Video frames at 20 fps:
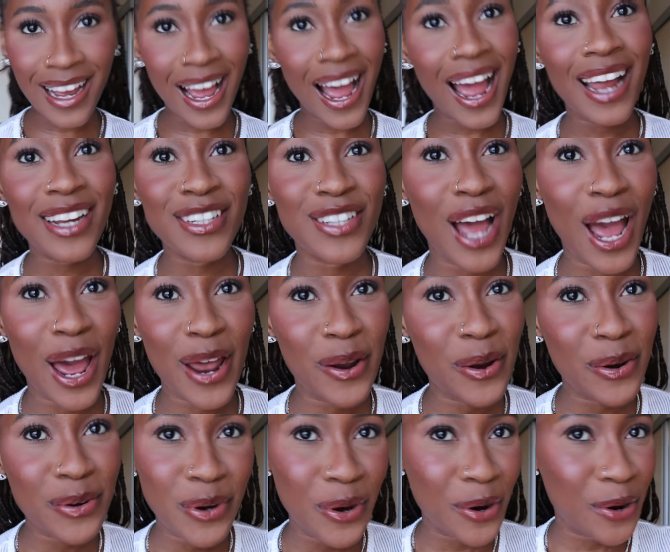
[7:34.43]
I, I
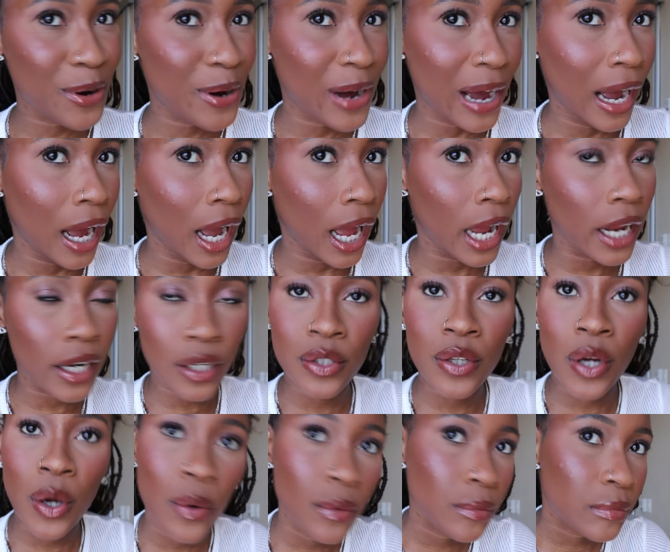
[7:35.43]
don't know. I don't
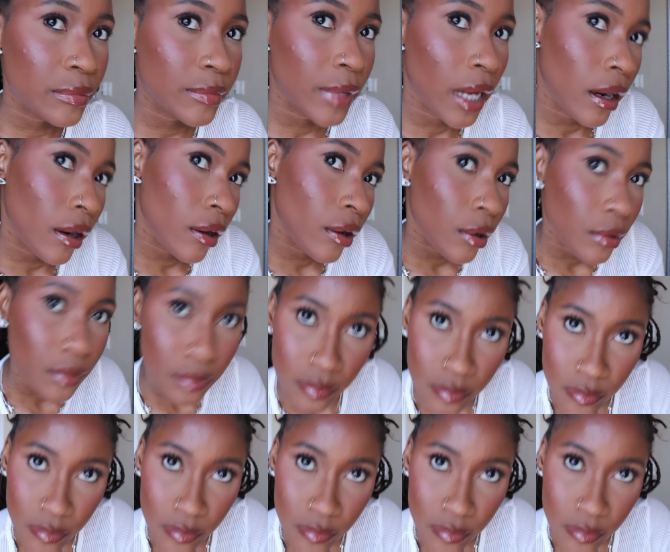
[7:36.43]
know. I don't know.